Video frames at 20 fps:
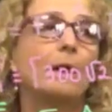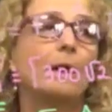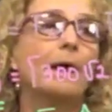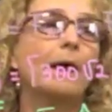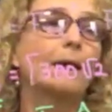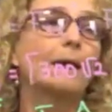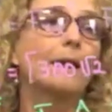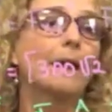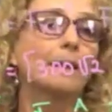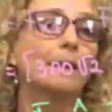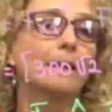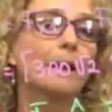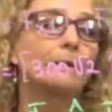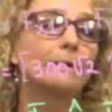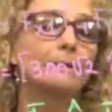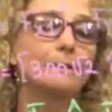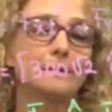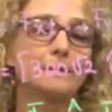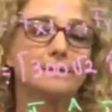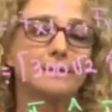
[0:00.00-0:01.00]
and I
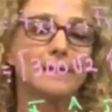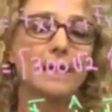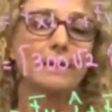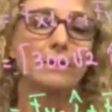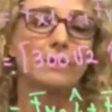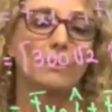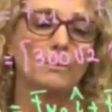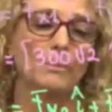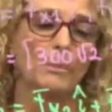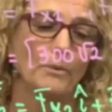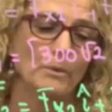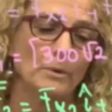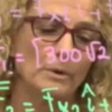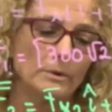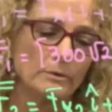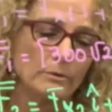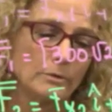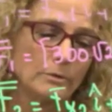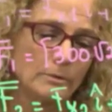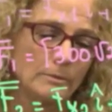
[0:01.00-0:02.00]
add the J
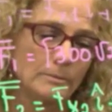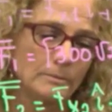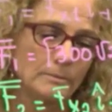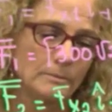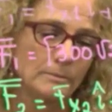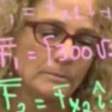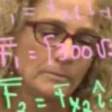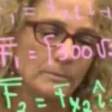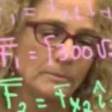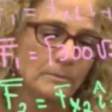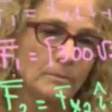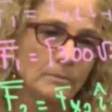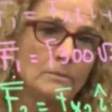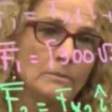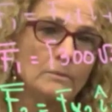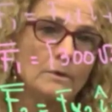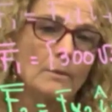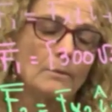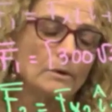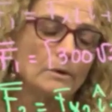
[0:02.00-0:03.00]
components.
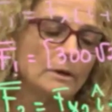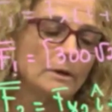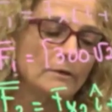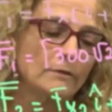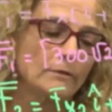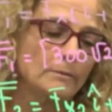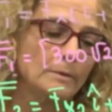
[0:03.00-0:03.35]
That will give me